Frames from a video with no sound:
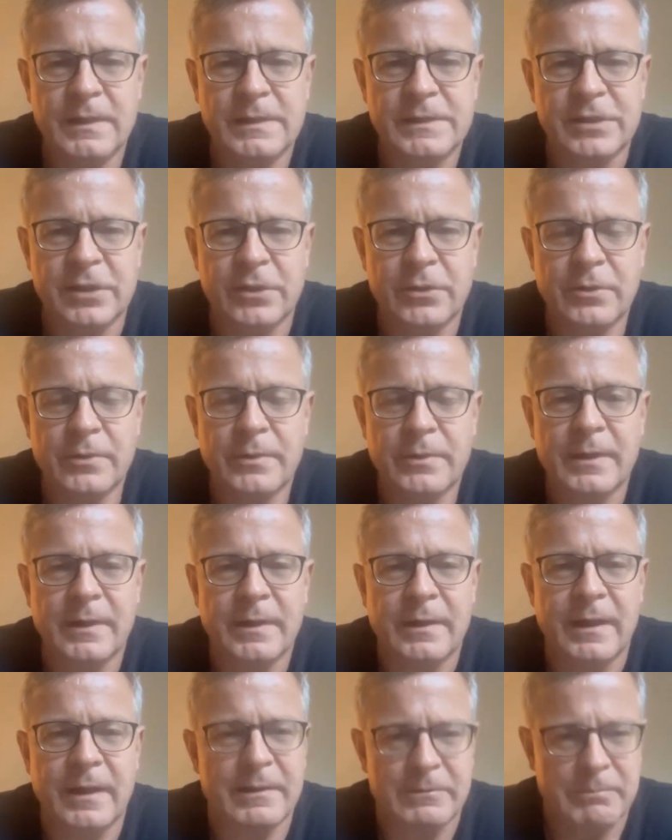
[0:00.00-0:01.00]
So
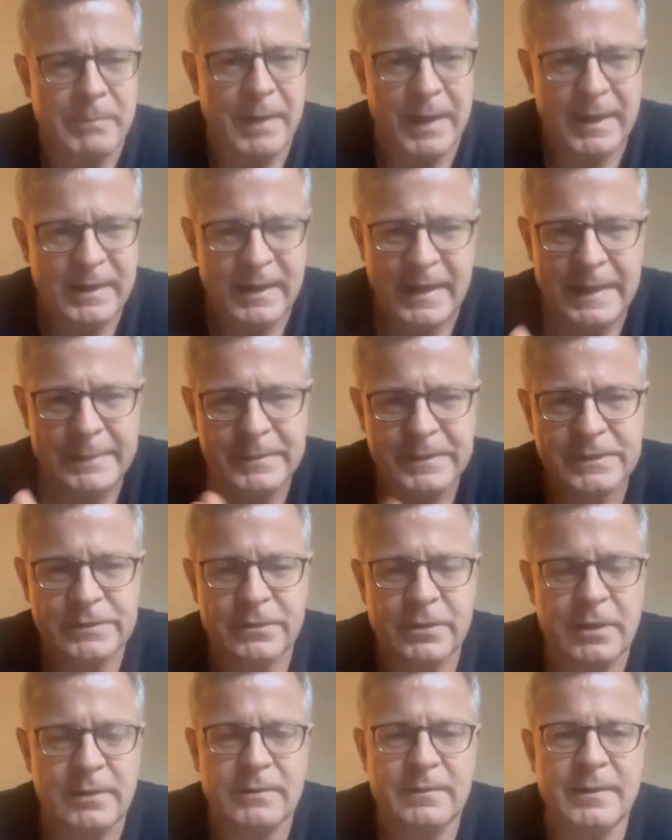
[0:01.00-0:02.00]
my claim is
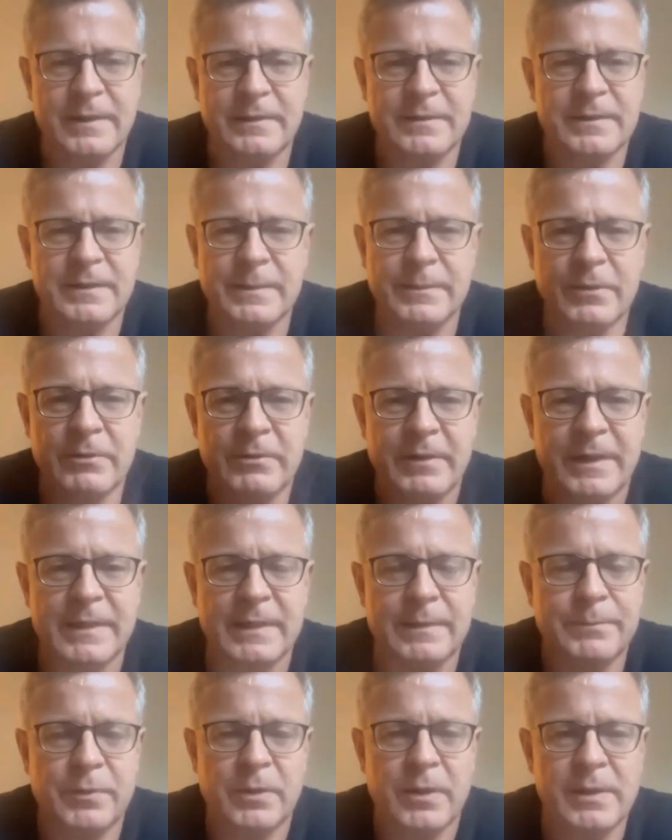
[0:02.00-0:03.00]
not that the
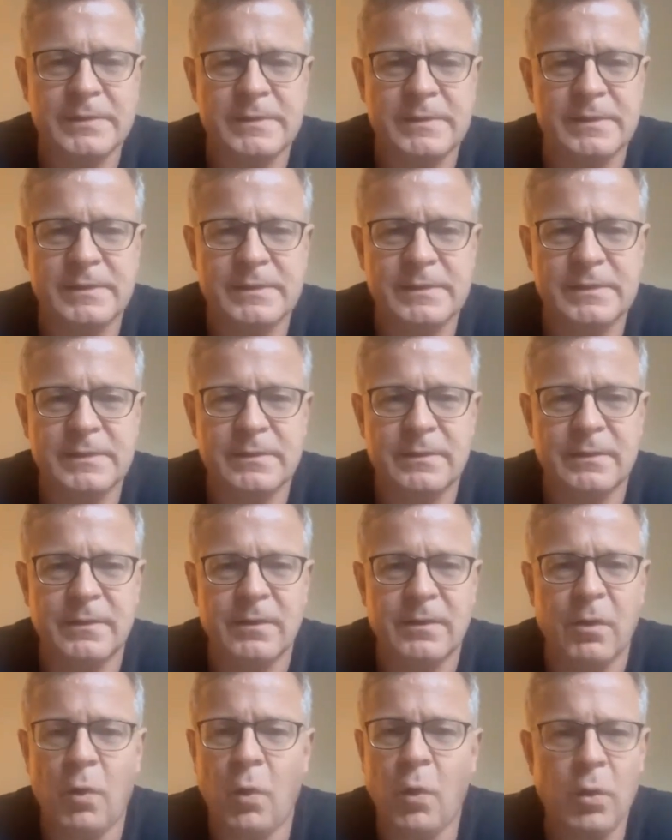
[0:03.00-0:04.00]
democratic process
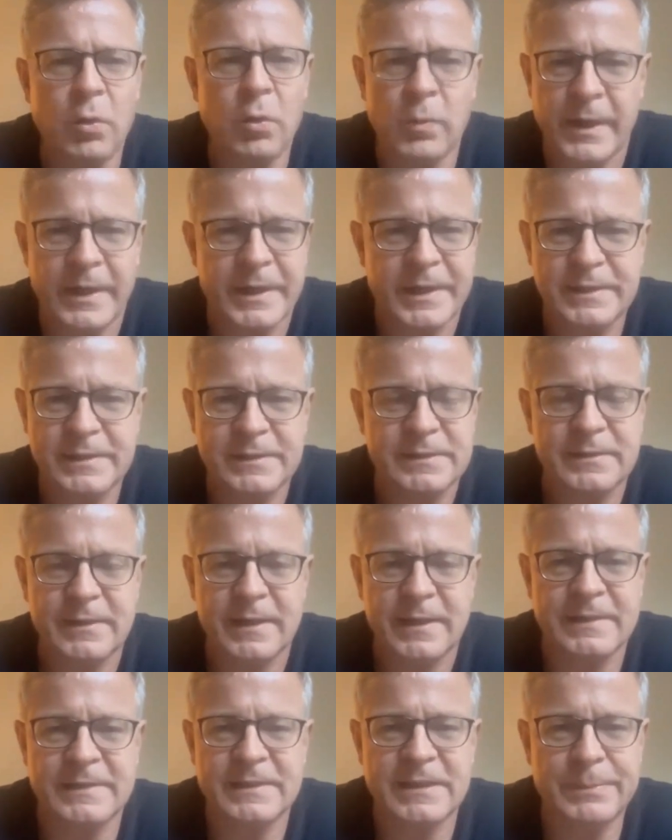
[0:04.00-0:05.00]
always
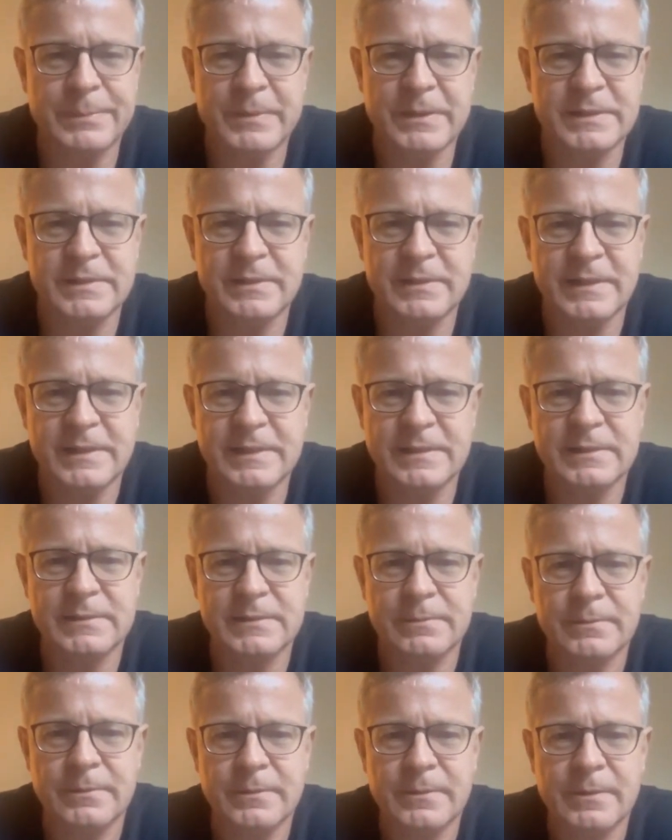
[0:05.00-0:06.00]
exhibits
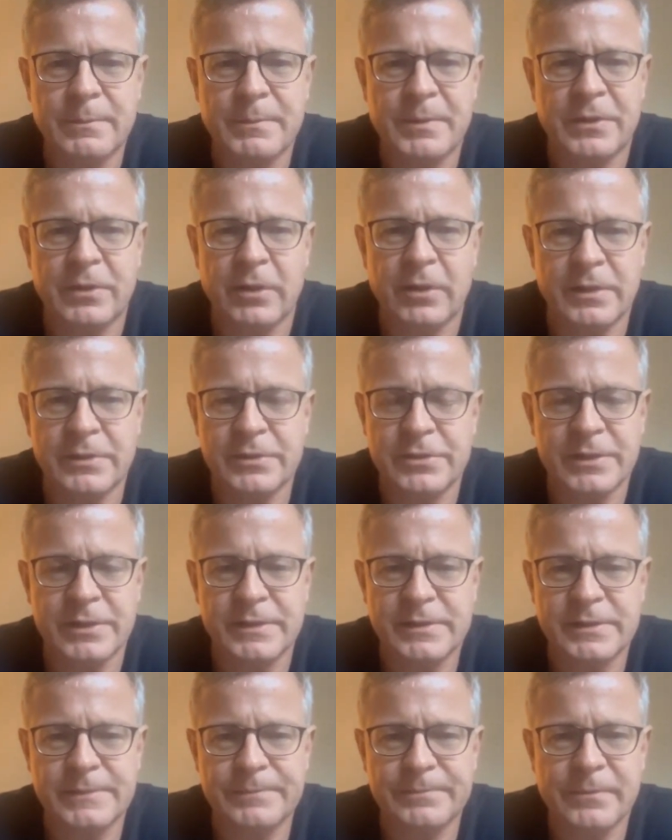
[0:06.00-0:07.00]
these
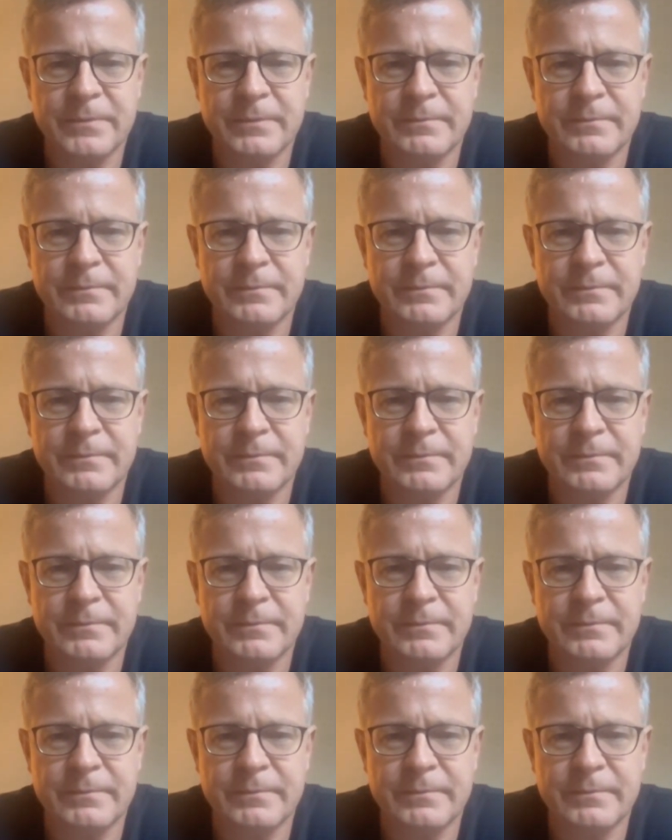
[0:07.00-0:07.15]
pathologies.